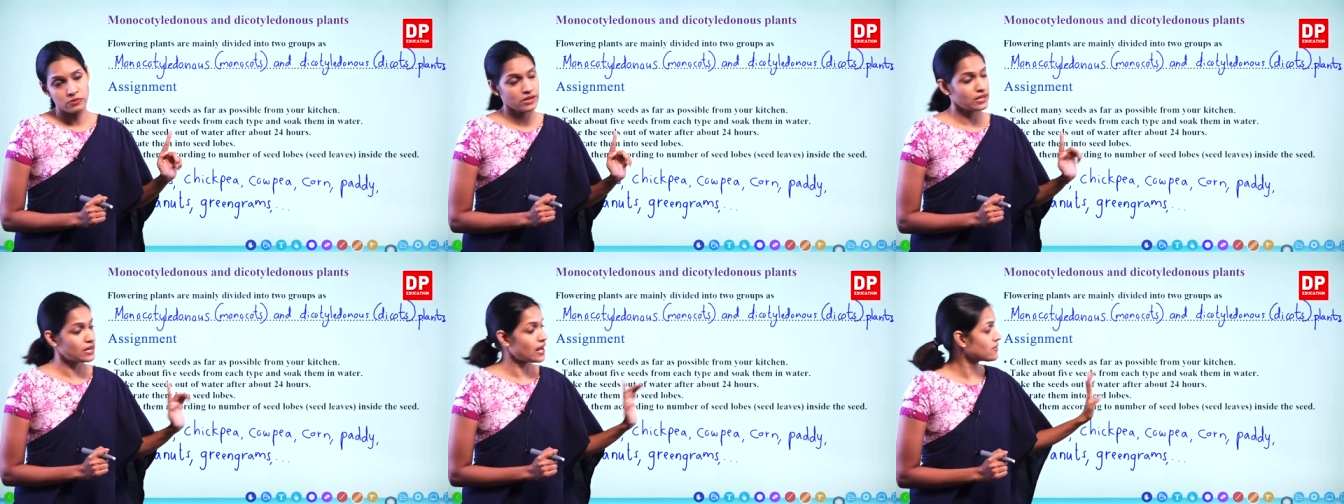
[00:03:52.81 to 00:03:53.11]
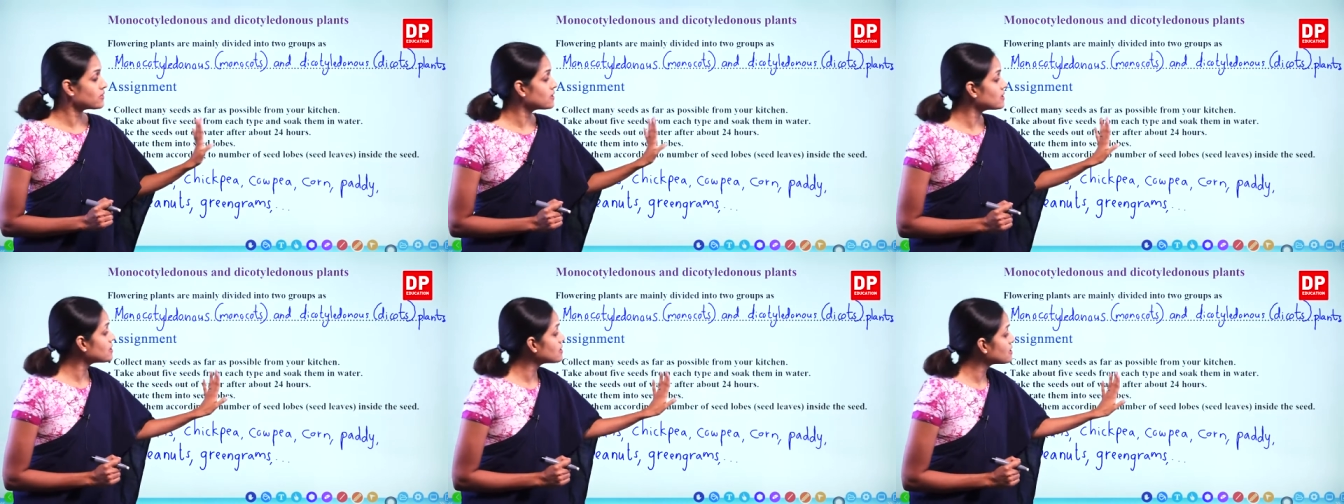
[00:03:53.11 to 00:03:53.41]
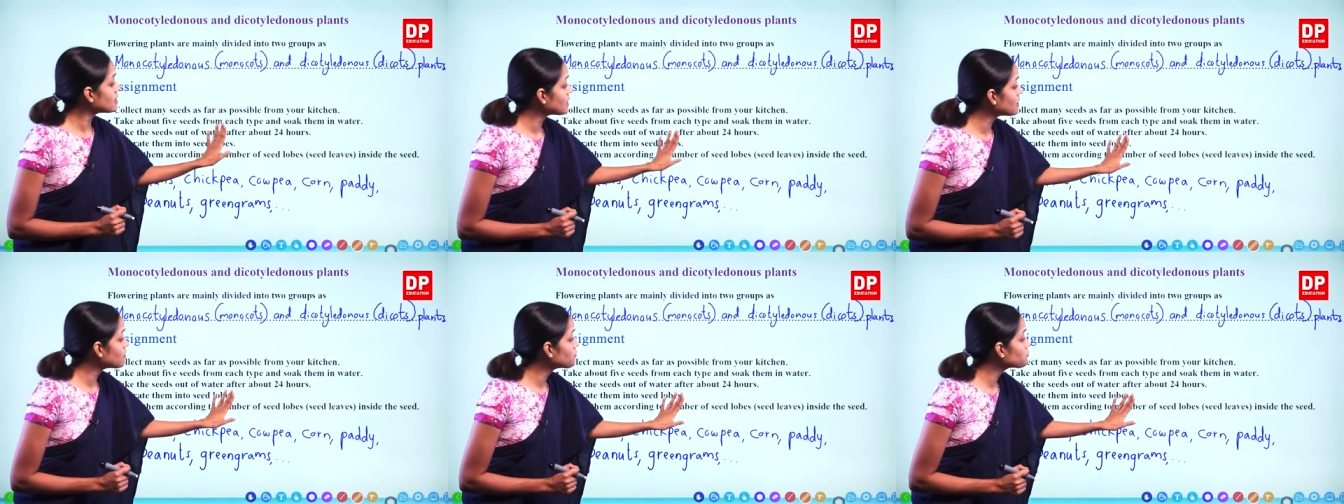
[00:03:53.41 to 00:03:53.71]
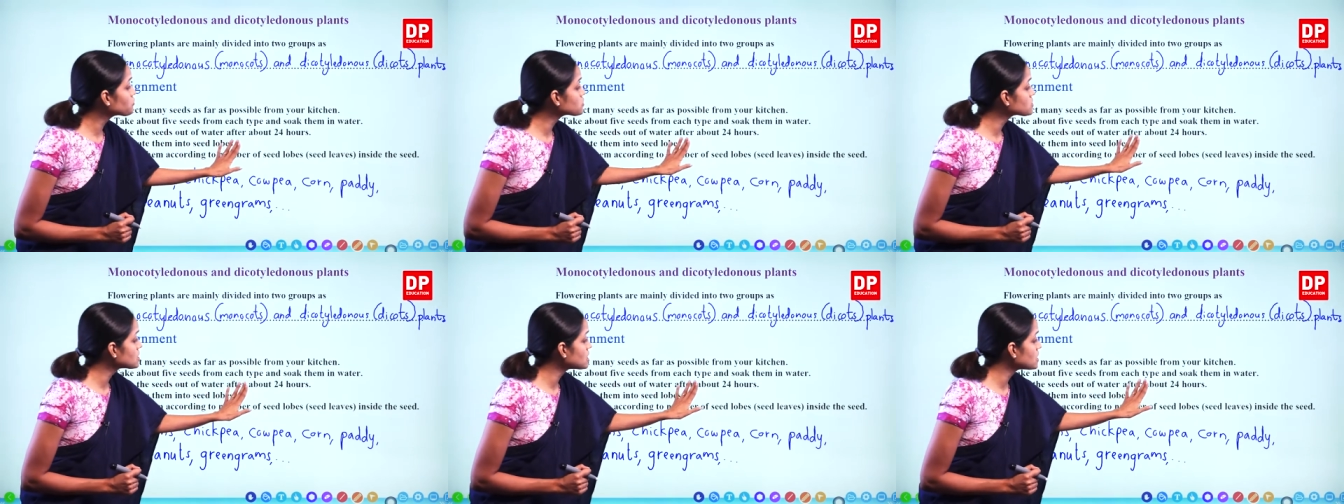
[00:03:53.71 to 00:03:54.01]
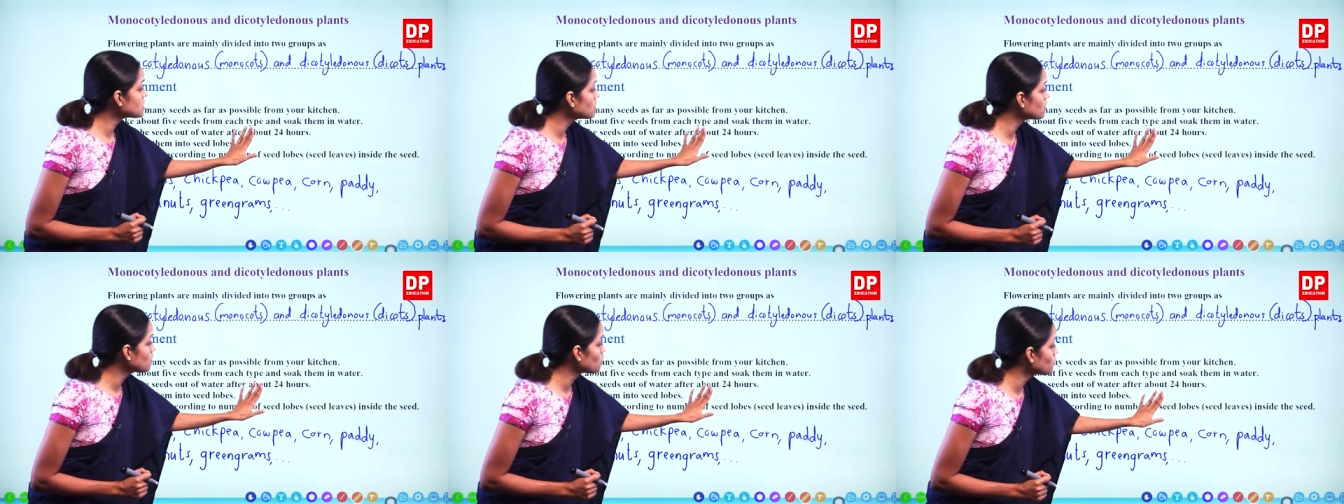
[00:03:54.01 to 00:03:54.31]
Another name for
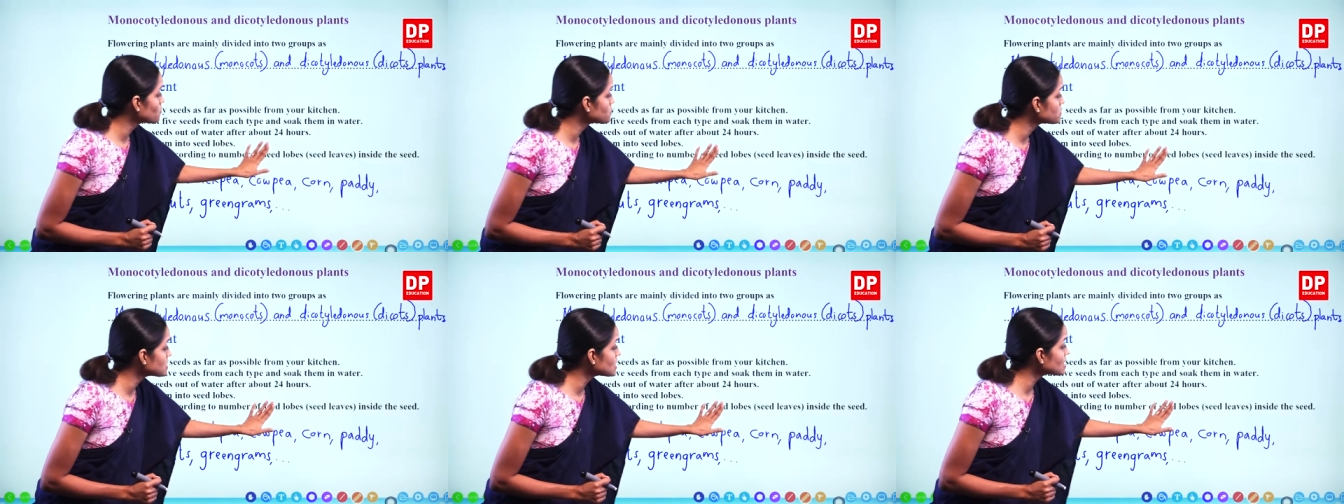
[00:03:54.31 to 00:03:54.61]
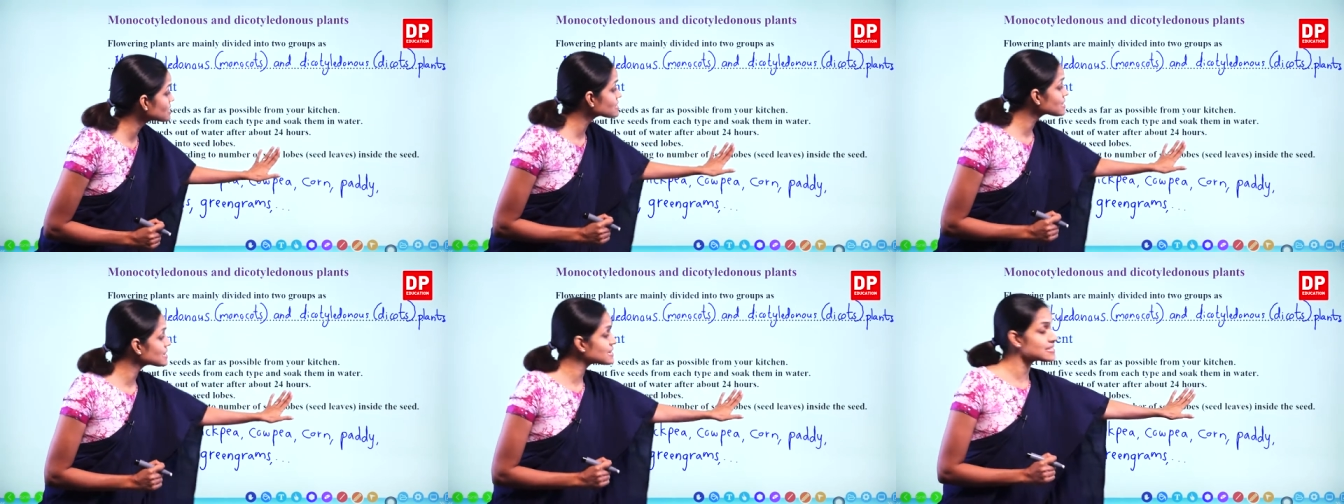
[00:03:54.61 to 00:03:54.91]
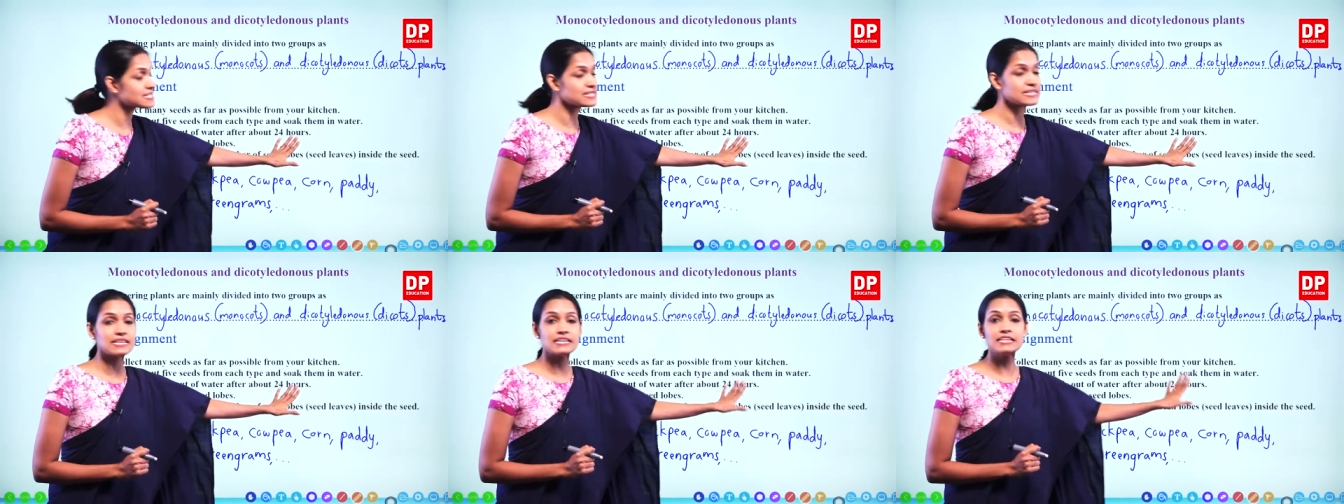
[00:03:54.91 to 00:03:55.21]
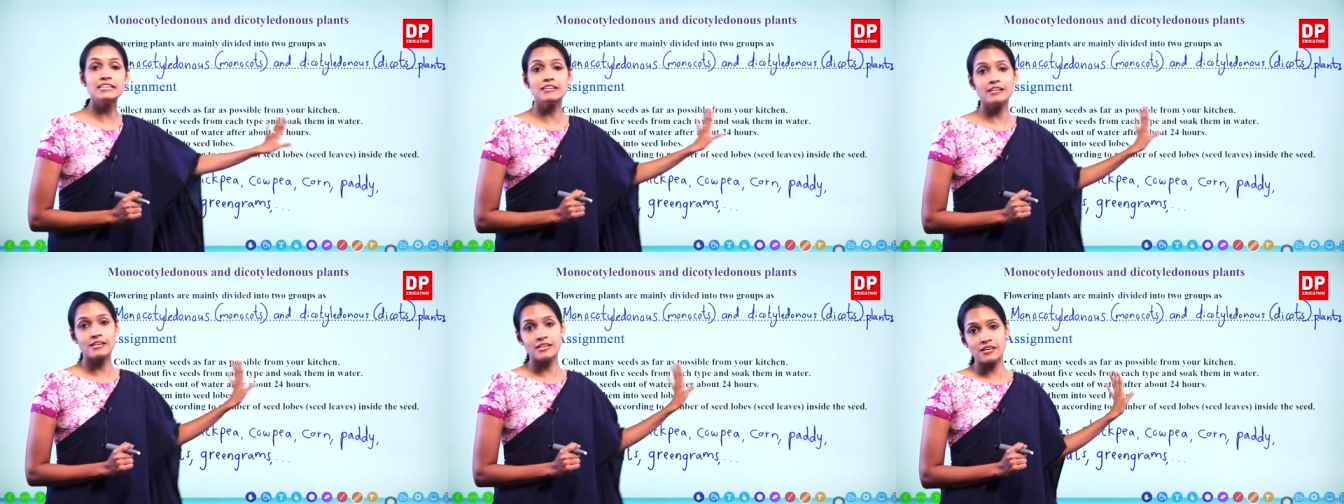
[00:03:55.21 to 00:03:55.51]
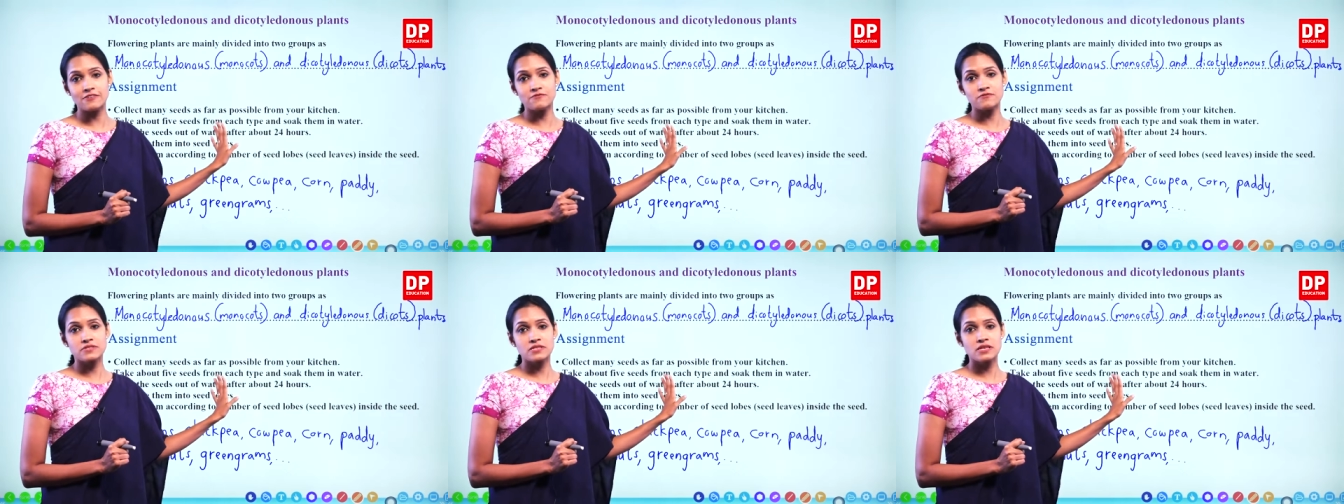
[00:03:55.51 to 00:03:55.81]
seed lobes is seed
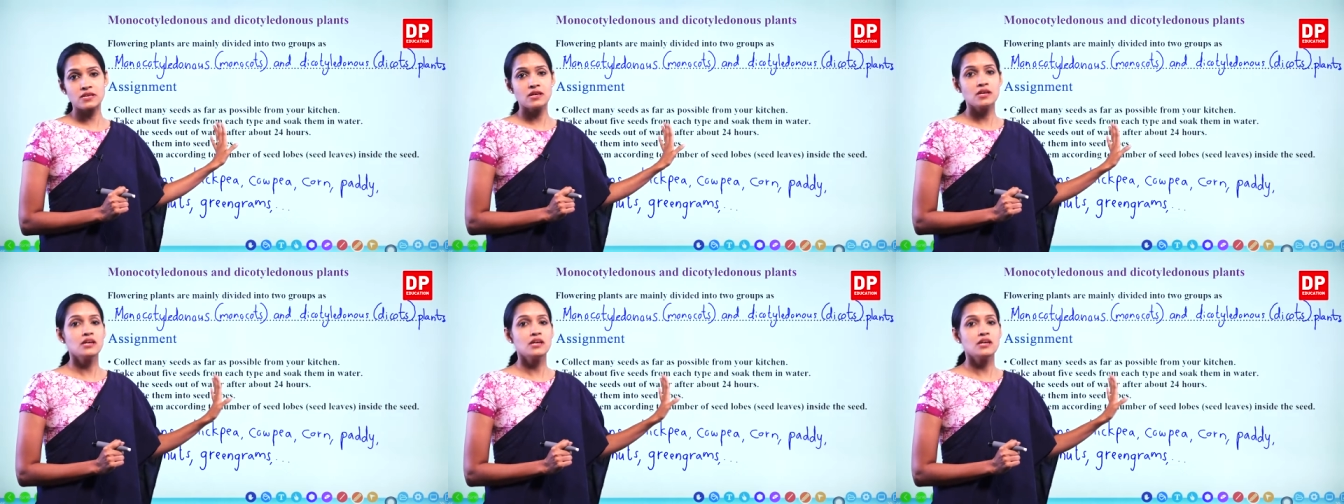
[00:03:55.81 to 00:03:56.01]
leaves.